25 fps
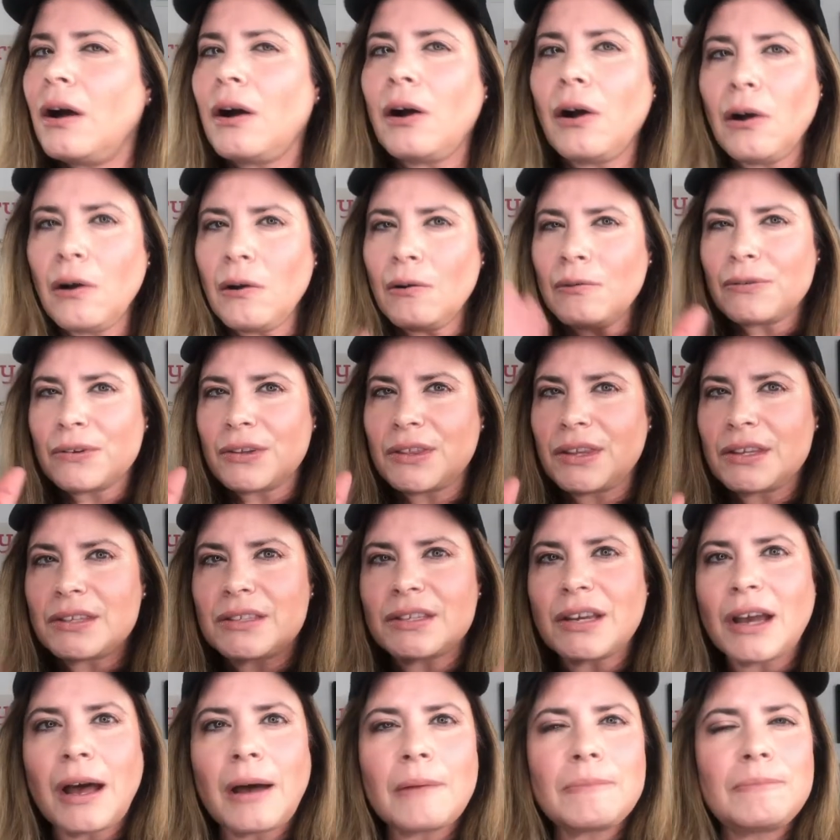
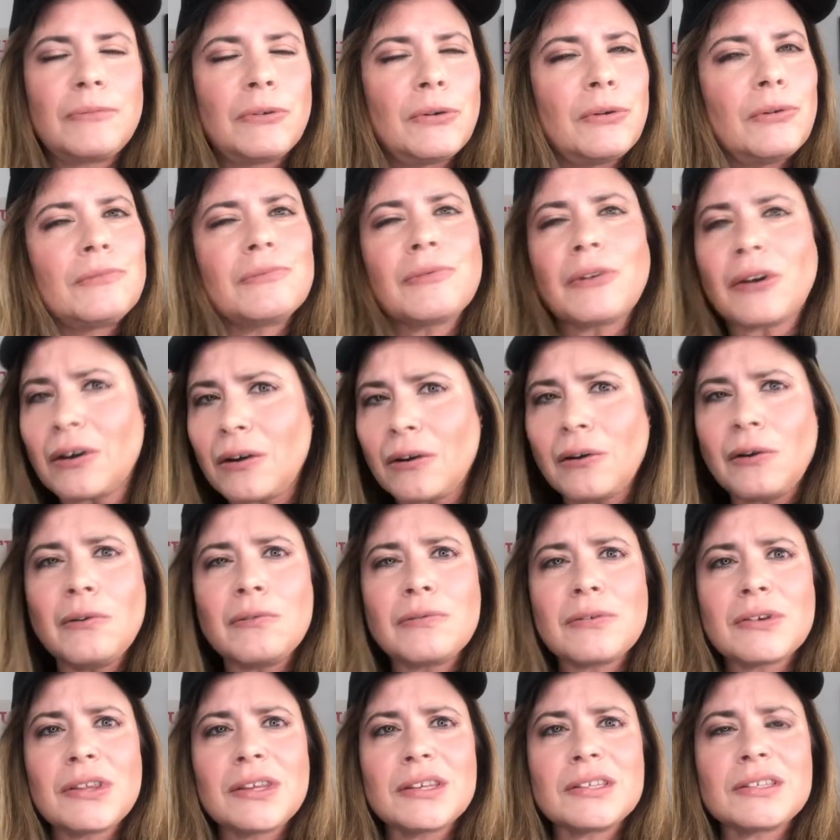over-the-top food for
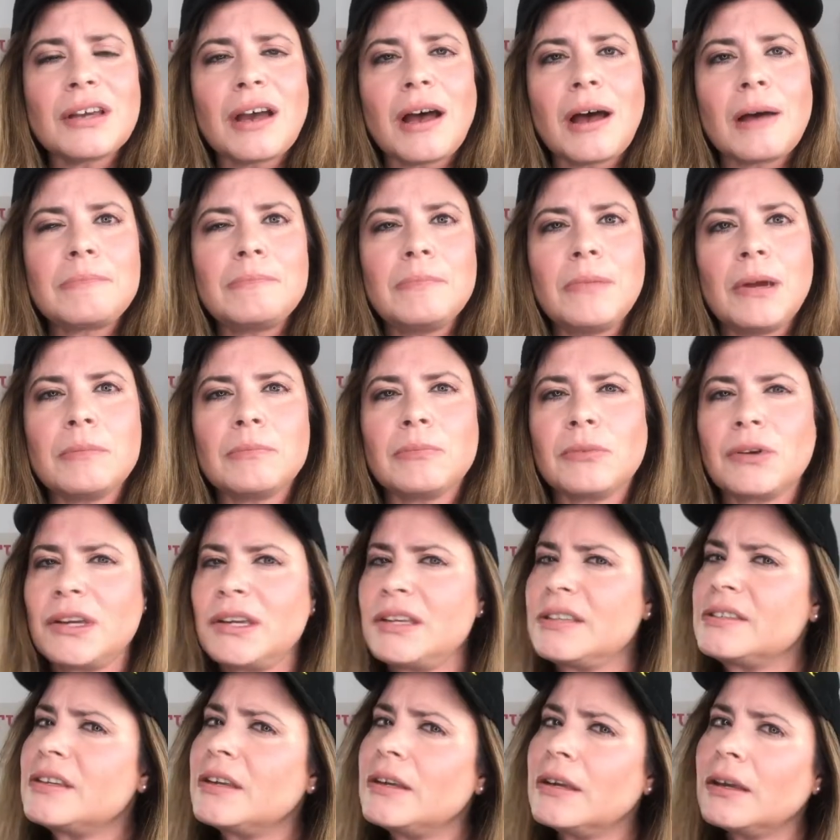over-the-top
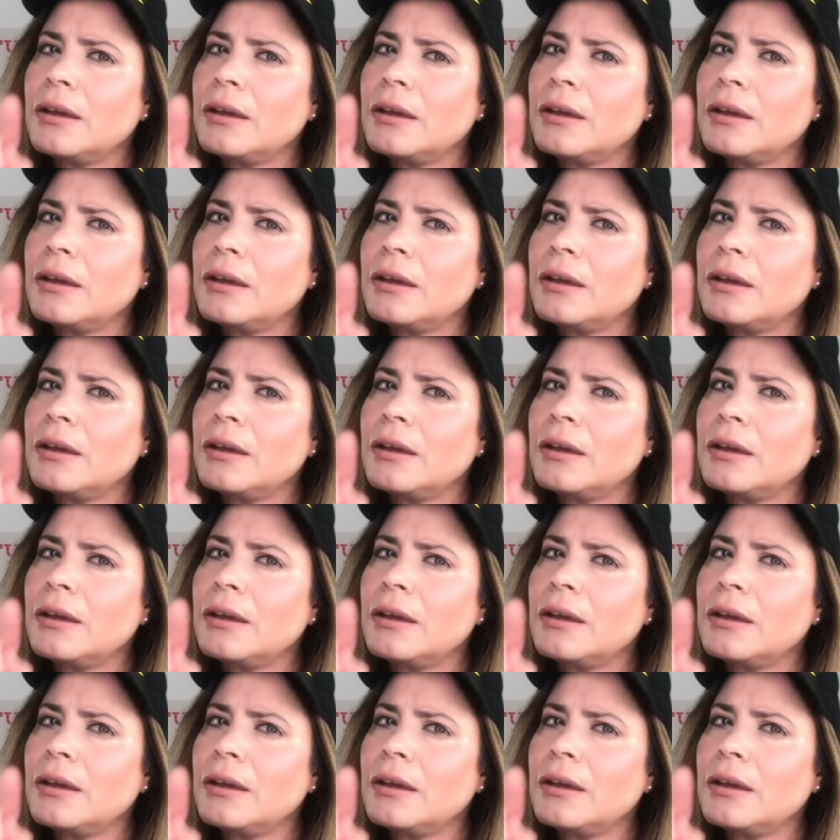memories.